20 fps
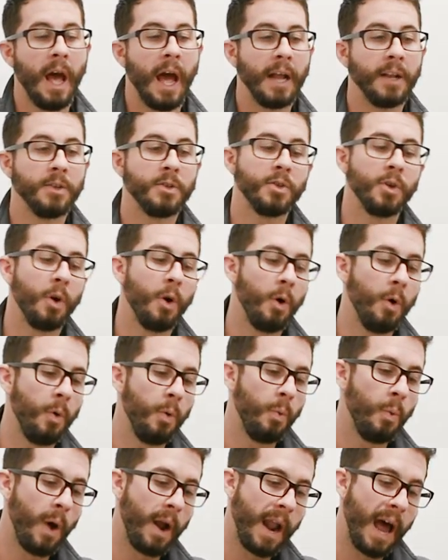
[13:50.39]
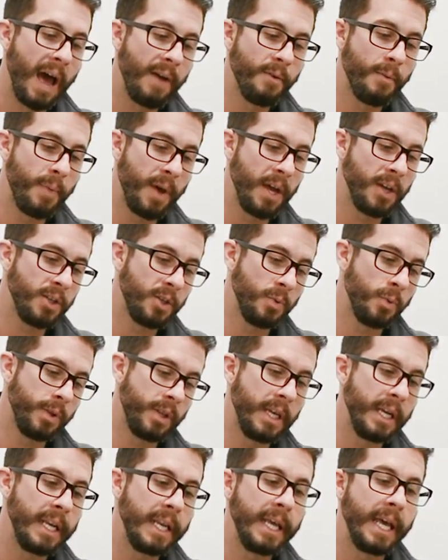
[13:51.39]
And so when I have a patient
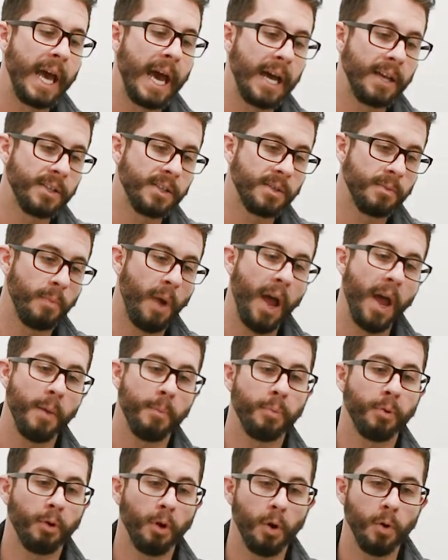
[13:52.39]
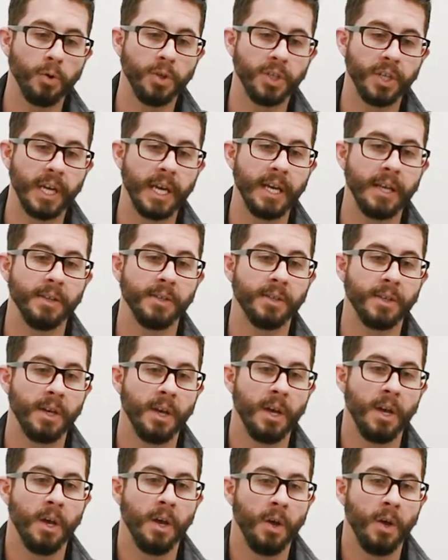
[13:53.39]
with EDS, my approach is